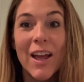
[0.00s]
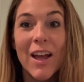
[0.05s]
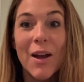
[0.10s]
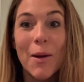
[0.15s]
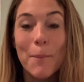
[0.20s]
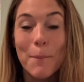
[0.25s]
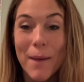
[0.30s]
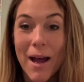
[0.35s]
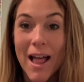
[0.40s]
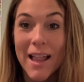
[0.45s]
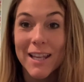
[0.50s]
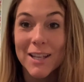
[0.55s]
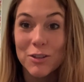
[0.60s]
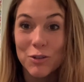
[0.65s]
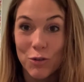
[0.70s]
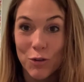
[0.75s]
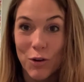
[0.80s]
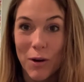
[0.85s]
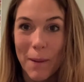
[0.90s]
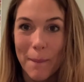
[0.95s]
Molly's
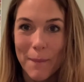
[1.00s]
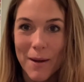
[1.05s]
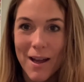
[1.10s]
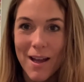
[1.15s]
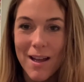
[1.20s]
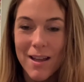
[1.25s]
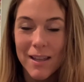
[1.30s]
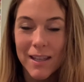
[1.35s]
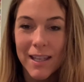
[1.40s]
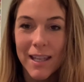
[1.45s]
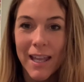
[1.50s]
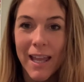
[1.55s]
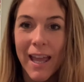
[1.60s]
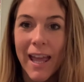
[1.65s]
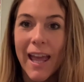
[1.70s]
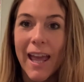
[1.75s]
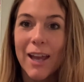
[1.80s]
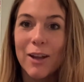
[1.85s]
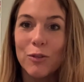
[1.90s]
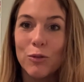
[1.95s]
grandma
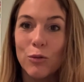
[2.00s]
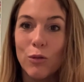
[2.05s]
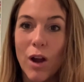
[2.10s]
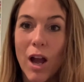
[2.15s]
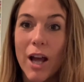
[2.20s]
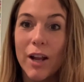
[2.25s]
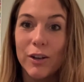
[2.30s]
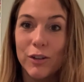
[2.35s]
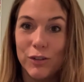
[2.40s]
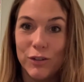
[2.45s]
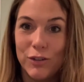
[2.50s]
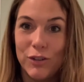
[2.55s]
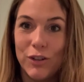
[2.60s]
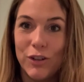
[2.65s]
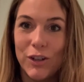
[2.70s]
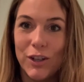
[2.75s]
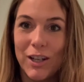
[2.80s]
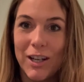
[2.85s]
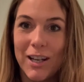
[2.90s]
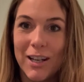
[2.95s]
and Ronald
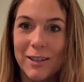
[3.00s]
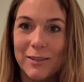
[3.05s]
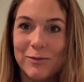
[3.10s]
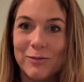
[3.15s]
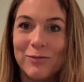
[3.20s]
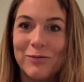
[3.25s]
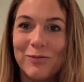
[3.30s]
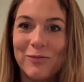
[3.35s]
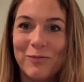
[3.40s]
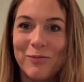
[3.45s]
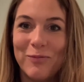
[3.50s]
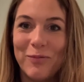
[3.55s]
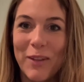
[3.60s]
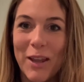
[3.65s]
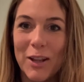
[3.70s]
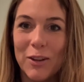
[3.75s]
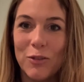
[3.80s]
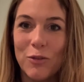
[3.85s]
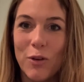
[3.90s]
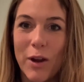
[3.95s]
Durkin.
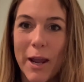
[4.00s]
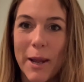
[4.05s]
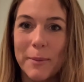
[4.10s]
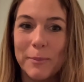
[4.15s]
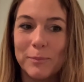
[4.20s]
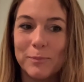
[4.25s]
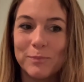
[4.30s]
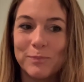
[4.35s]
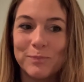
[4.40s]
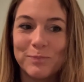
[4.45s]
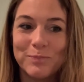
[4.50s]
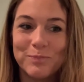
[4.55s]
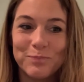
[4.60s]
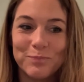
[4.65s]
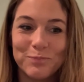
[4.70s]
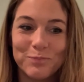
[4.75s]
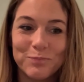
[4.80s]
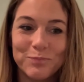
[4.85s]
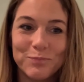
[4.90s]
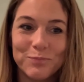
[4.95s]
That's right.
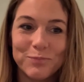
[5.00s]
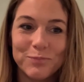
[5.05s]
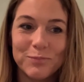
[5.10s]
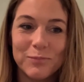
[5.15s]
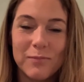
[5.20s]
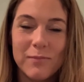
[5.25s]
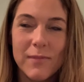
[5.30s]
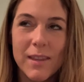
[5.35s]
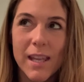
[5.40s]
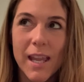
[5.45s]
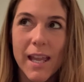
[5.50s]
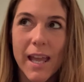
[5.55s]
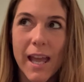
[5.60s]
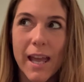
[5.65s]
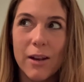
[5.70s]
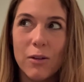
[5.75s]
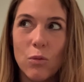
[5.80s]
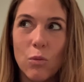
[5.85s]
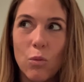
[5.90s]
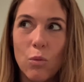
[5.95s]

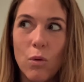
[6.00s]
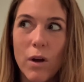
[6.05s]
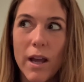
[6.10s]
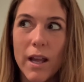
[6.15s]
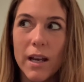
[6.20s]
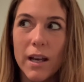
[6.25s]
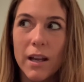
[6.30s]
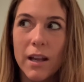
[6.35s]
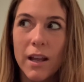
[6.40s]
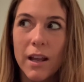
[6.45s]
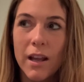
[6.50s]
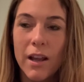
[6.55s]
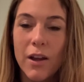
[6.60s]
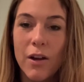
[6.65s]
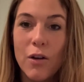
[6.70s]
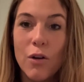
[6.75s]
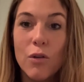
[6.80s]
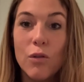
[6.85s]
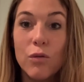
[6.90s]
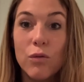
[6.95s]
And what
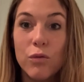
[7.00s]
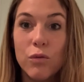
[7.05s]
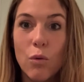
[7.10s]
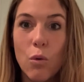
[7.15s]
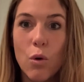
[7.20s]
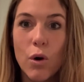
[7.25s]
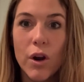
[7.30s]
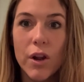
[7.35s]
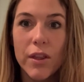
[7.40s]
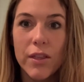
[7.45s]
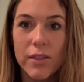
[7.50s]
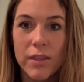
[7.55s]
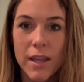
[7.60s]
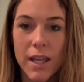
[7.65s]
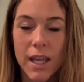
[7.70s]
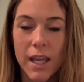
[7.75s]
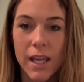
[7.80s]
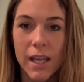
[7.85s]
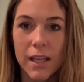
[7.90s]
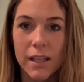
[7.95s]
four
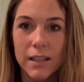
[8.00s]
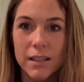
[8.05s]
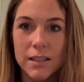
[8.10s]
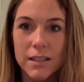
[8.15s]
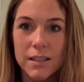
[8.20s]
things